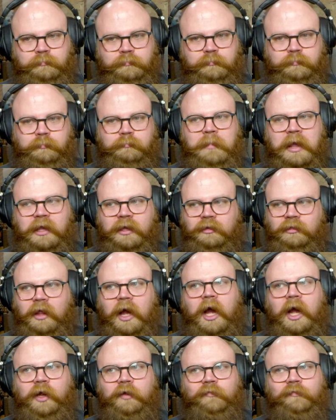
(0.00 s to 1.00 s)
make
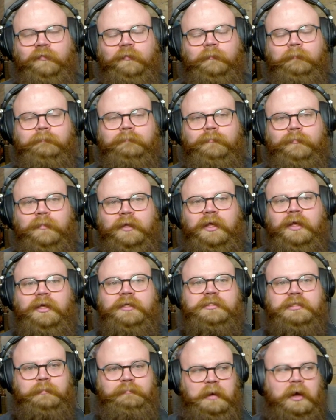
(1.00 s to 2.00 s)
live
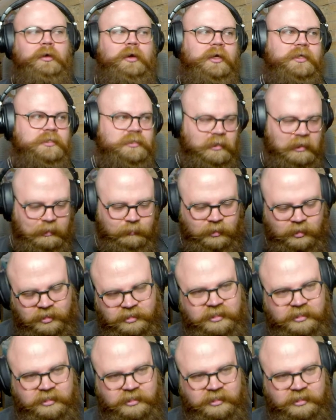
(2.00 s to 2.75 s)
is about ice climbers.